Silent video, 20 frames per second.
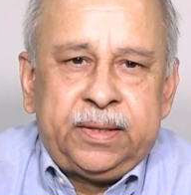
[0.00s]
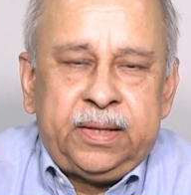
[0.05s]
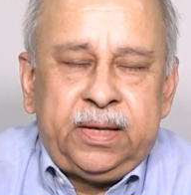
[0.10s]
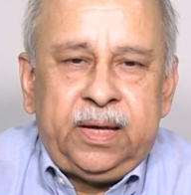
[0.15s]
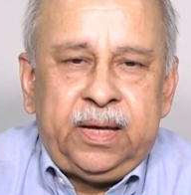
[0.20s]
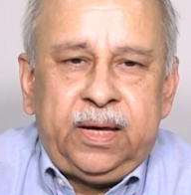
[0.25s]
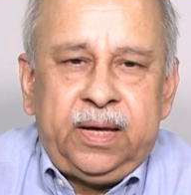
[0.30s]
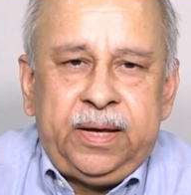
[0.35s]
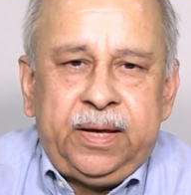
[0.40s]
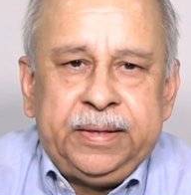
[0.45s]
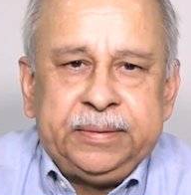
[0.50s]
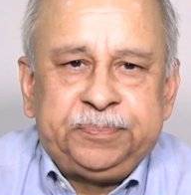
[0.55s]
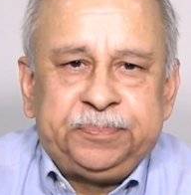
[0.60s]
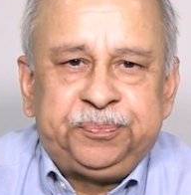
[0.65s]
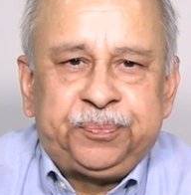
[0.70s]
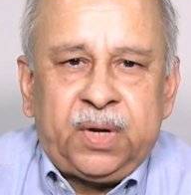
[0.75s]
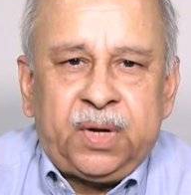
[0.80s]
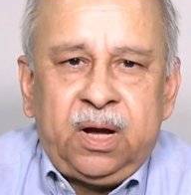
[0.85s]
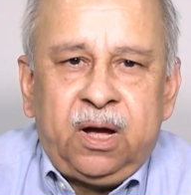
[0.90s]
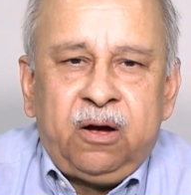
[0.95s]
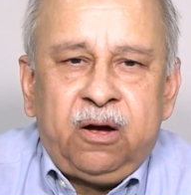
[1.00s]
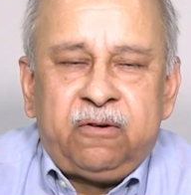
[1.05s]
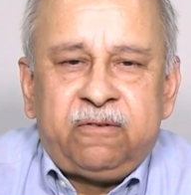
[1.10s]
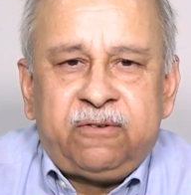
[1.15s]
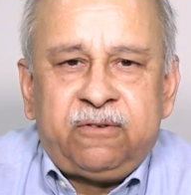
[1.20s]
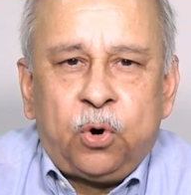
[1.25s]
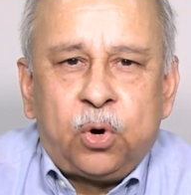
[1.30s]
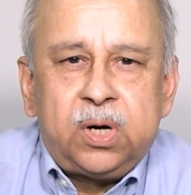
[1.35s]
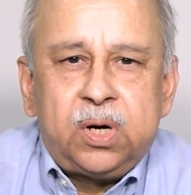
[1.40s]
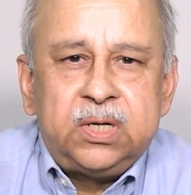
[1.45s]
The
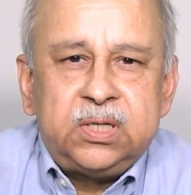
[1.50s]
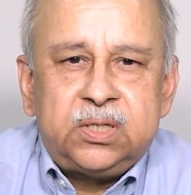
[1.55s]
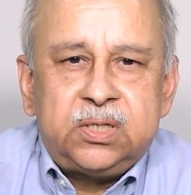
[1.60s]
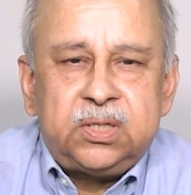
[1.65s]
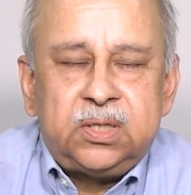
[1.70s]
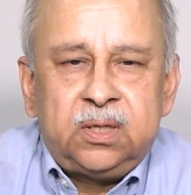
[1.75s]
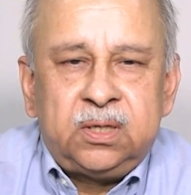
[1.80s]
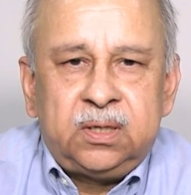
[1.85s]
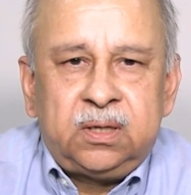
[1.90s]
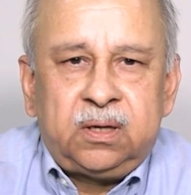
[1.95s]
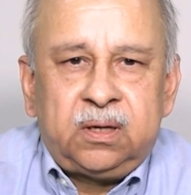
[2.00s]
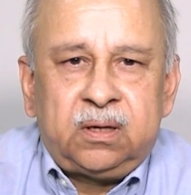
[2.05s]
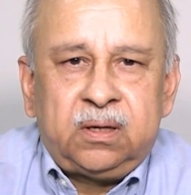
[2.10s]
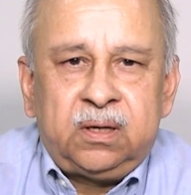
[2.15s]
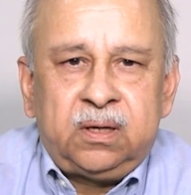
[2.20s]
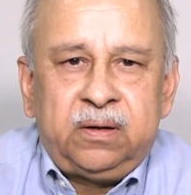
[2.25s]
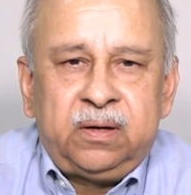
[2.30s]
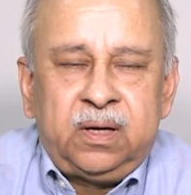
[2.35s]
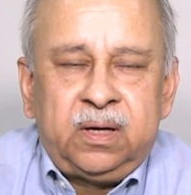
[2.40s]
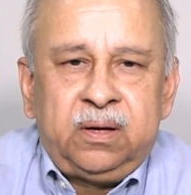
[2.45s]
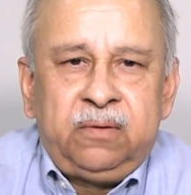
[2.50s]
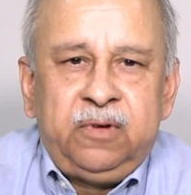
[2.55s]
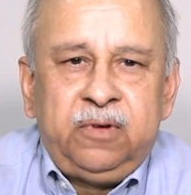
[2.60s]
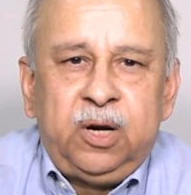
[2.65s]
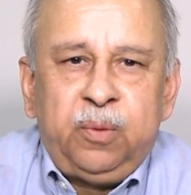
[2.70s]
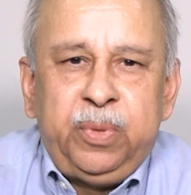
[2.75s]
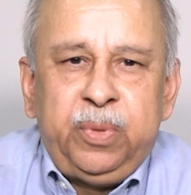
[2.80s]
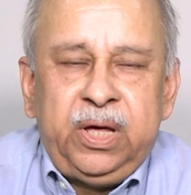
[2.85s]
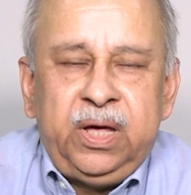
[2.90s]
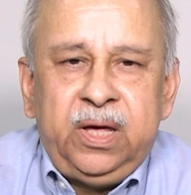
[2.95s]
focus
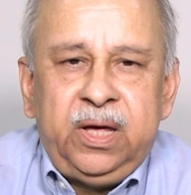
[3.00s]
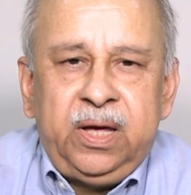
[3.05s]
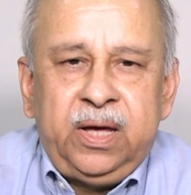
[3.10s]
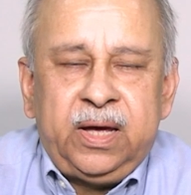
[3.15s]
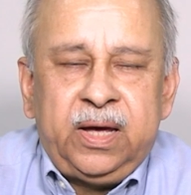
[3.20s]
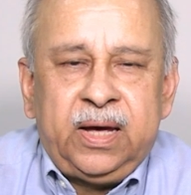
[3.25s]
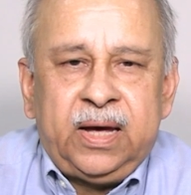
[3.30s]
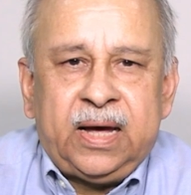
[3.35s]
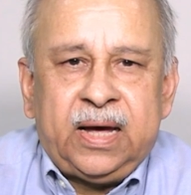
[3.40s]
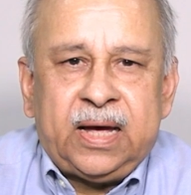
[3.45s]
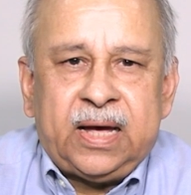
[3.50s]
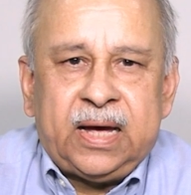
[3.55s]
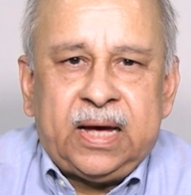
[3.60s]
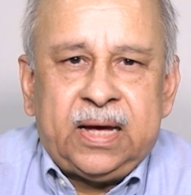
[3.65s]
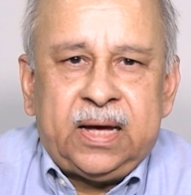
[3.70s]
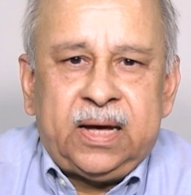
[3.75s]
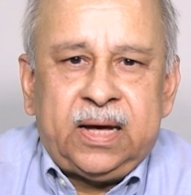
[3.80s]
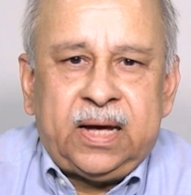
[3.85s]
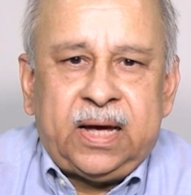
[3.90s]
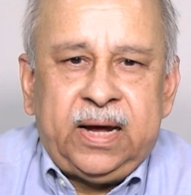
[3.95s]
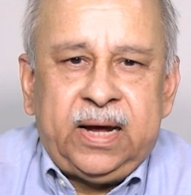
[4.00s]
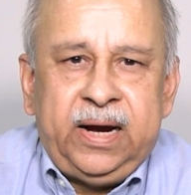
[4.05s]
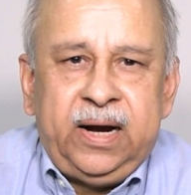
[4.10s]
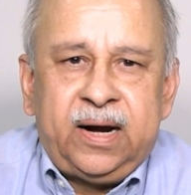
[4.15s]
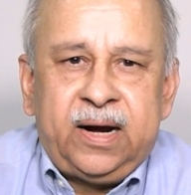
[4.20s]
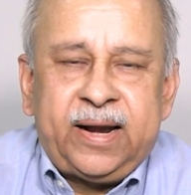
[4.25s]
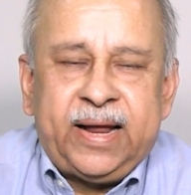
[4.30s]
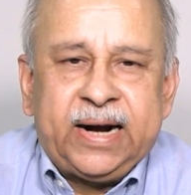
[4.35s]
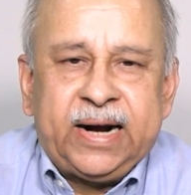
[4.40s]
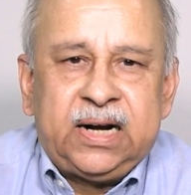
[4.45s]
will be
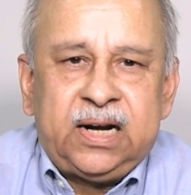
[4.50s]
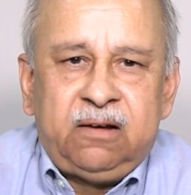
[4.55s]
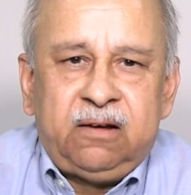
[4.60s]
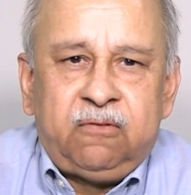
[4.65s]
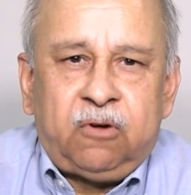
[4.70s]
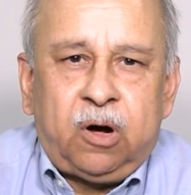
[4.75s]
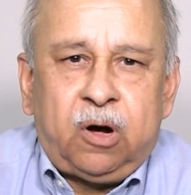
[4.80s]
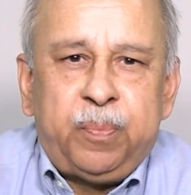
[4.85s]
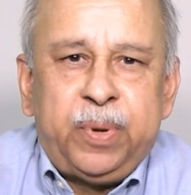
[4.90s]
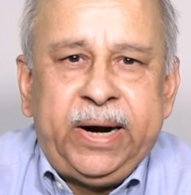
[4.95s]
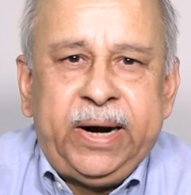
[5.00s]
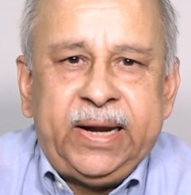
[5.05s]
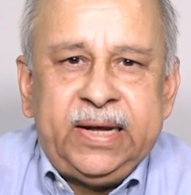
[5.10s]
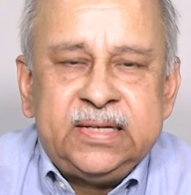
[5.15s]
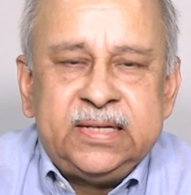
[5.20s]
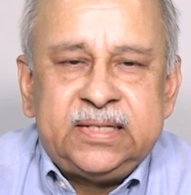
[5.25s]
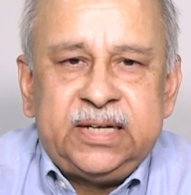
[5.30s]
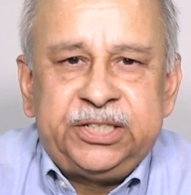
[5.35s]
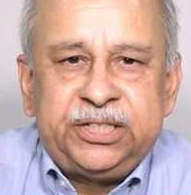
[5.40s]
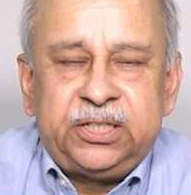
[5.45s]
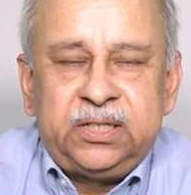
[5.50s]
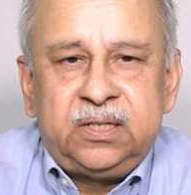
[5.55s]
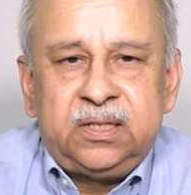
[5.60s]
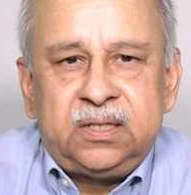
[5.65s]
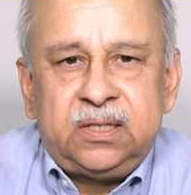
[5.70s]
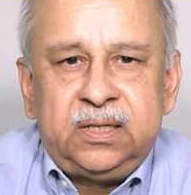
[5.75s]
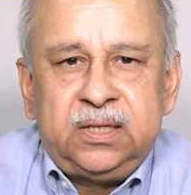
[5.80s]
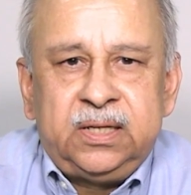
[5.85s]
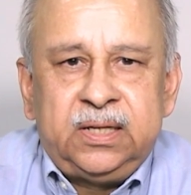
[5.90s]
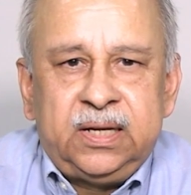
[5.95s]
interactive operating
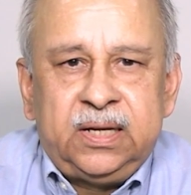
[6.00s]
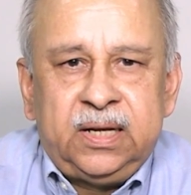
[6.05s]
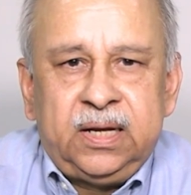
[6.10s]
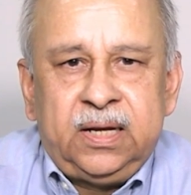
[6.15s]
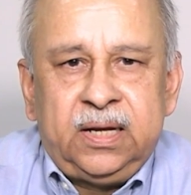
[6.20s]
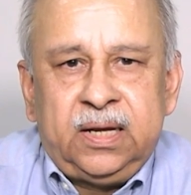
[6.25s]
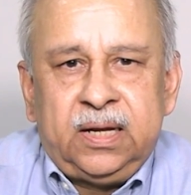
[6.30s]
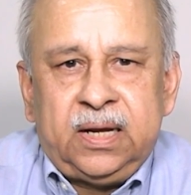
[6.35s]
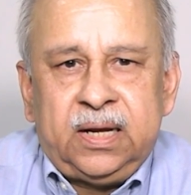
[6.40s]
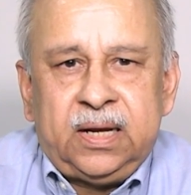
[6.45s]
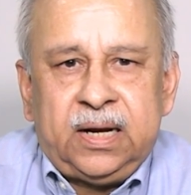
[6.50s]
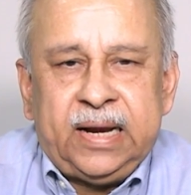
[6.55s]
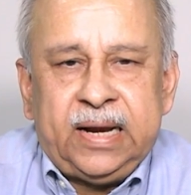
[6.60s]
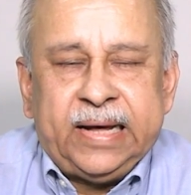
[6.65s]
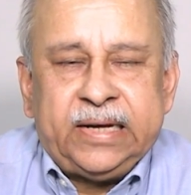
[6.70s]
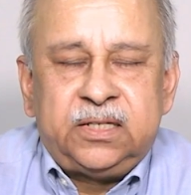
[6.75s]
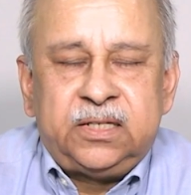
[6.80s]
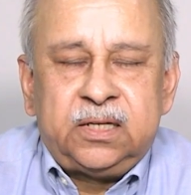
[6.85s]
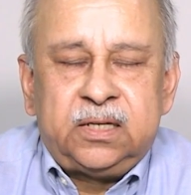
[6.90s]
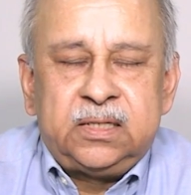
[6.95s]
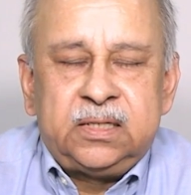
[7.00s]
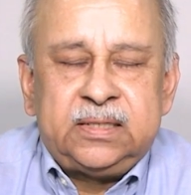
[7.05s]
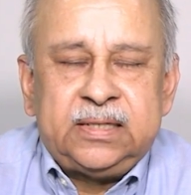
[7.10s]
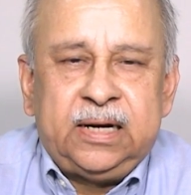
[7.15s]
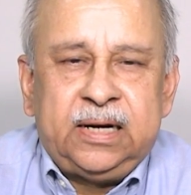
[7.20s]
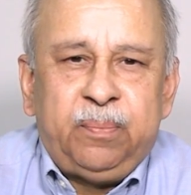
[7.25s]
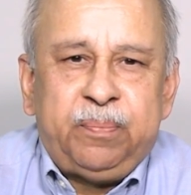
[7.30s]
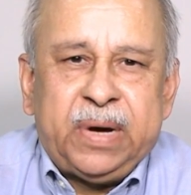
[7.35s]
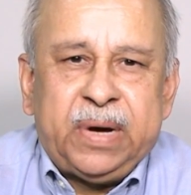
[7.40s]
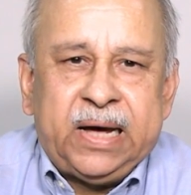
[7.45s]
sessions,
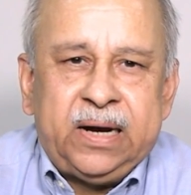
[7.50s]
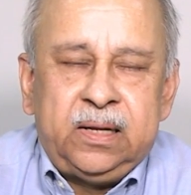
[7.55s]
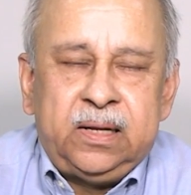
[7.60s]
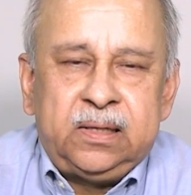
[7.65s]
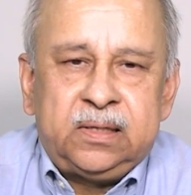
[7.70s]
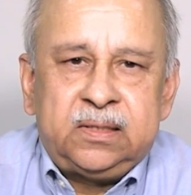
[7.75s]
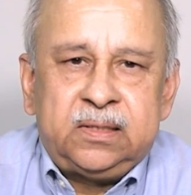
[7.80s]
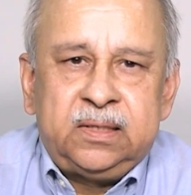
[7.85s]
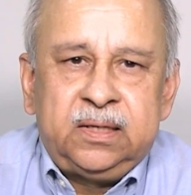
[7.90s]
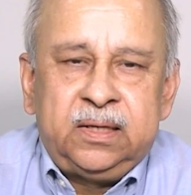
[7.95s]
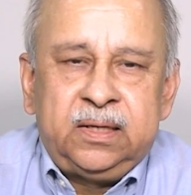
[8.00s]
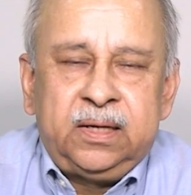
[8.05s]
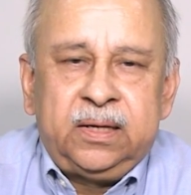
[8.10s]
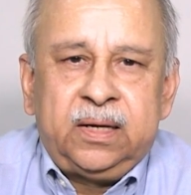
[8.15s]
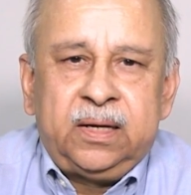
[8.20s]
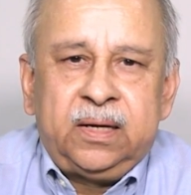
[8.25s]
lectures and panels,